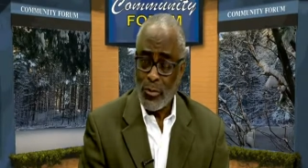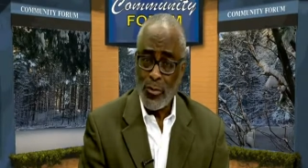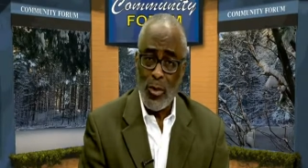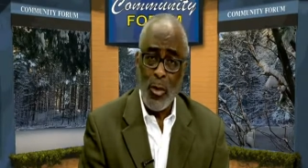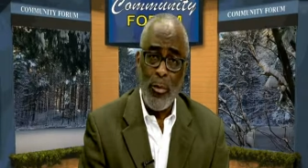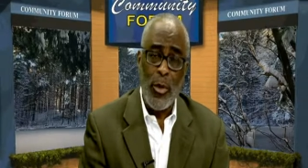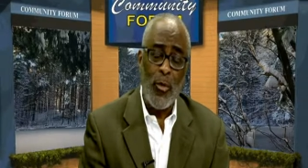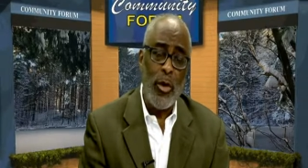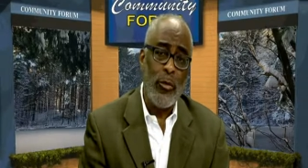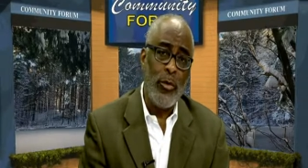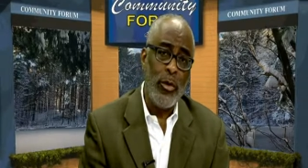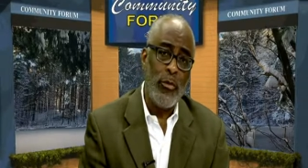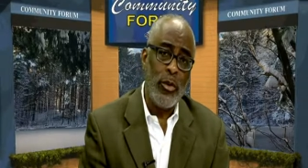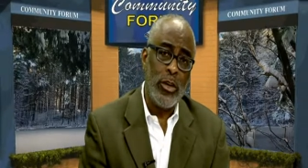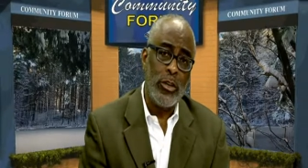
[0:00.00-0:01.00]
But what we
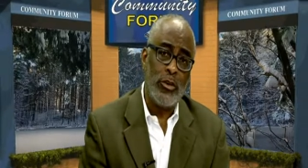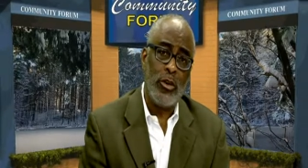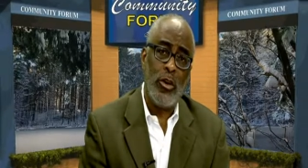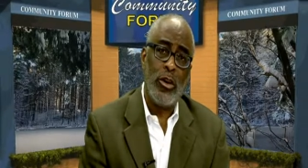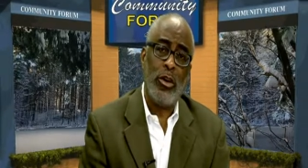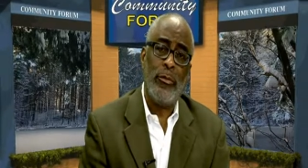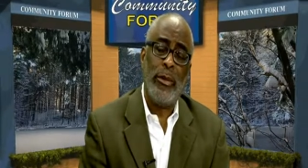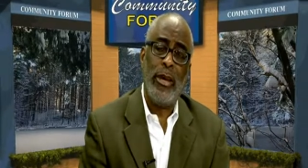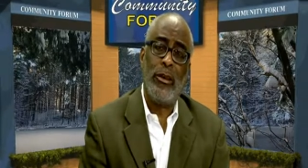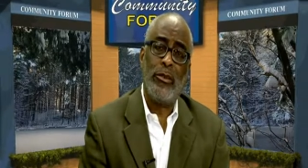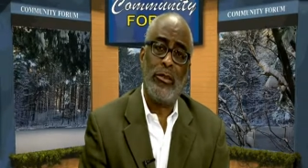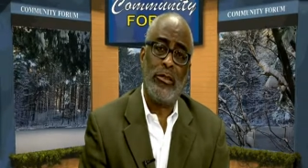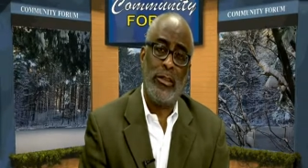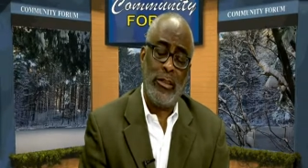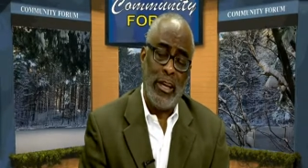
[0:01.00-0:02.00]
want to talk
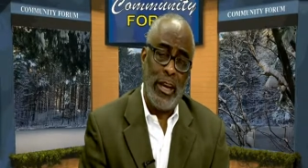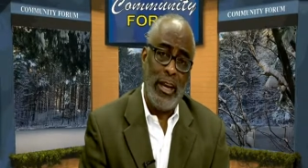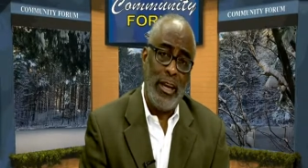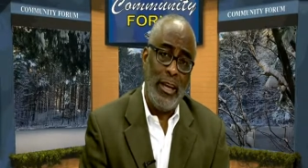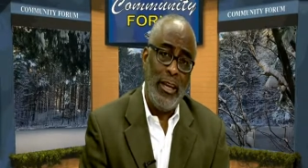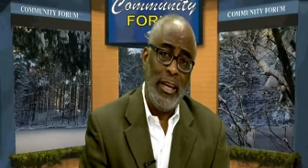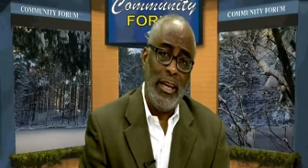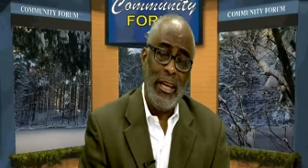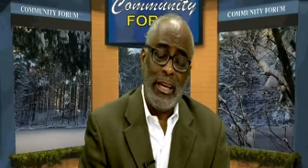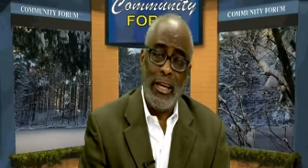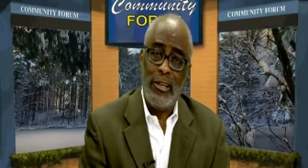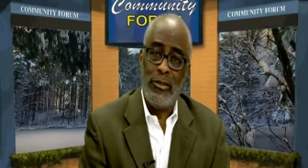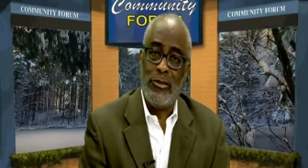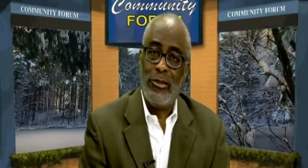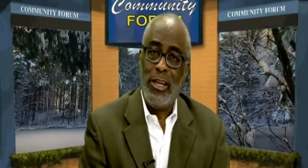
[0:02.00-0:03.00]
about today
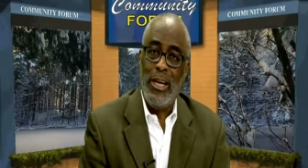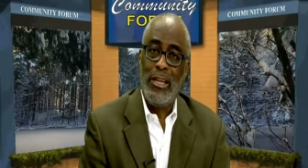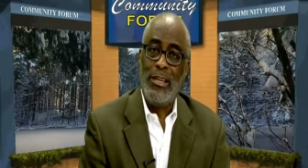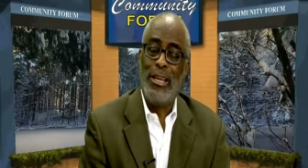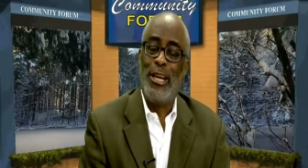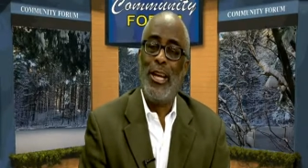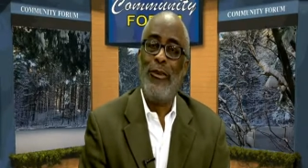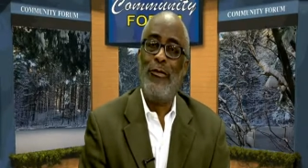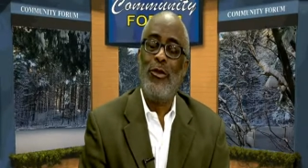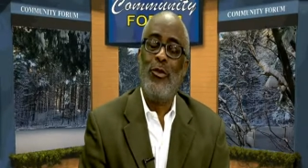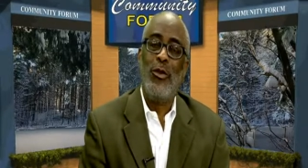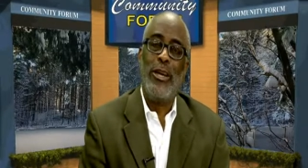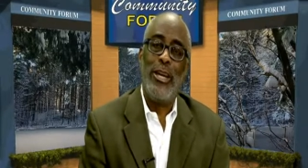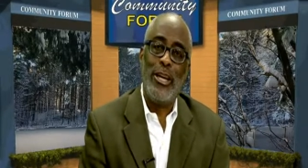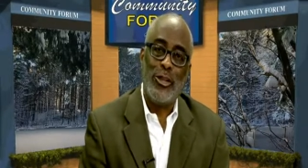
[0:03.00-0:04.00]
is to give you
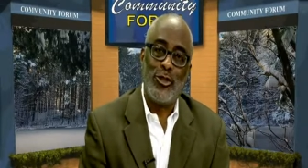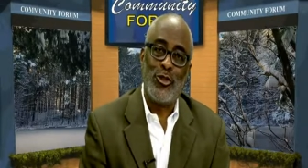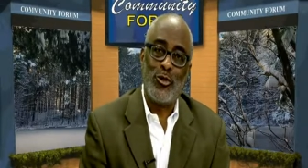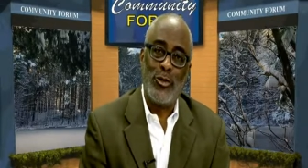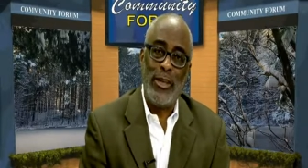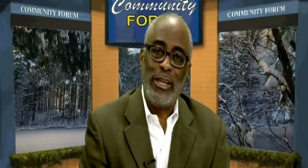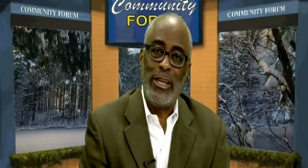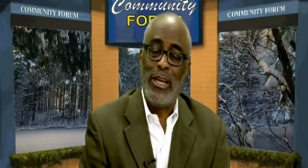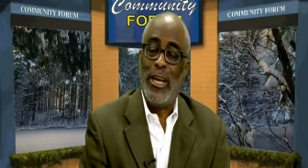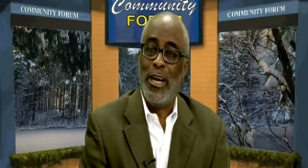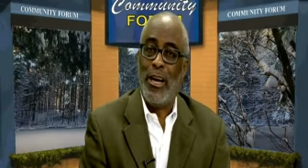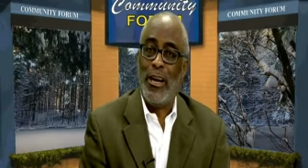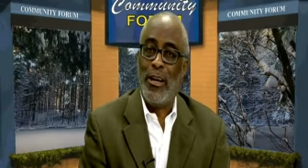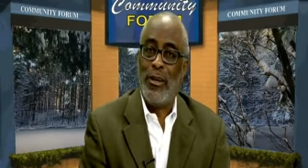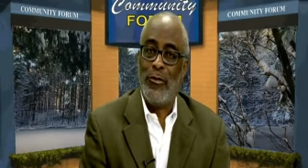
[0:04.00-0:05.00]
a history
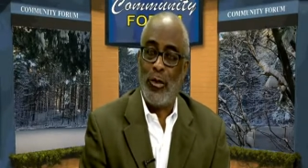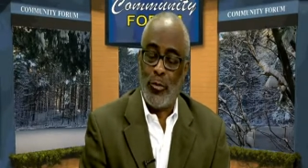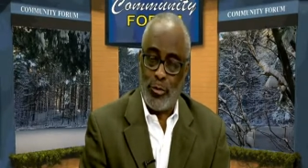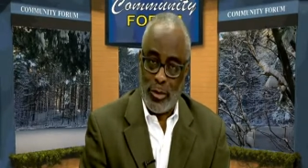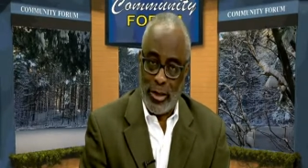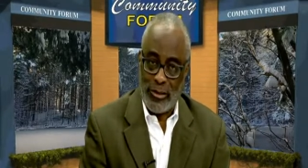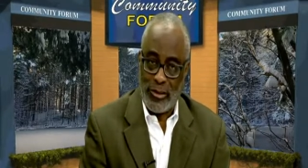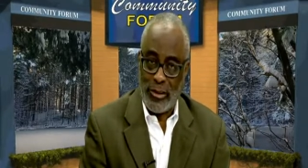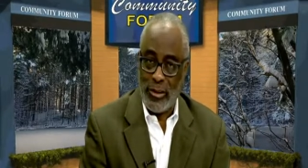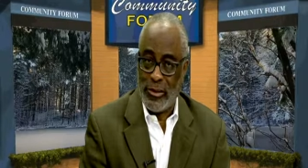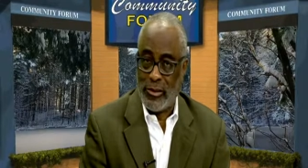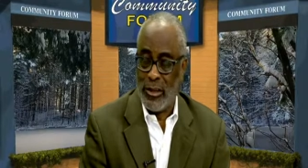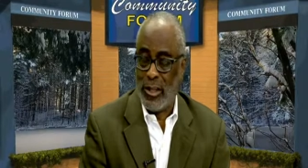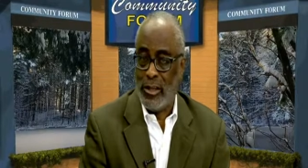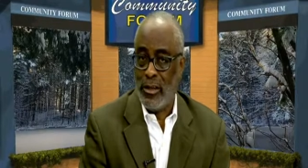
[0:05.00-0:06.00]
of the
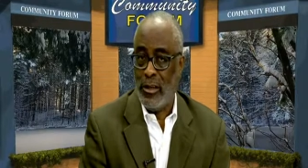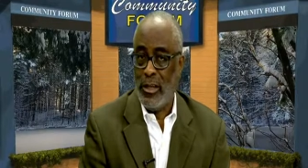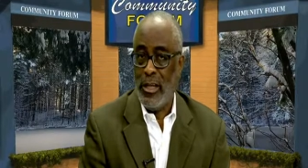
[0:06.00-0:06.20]
presidency,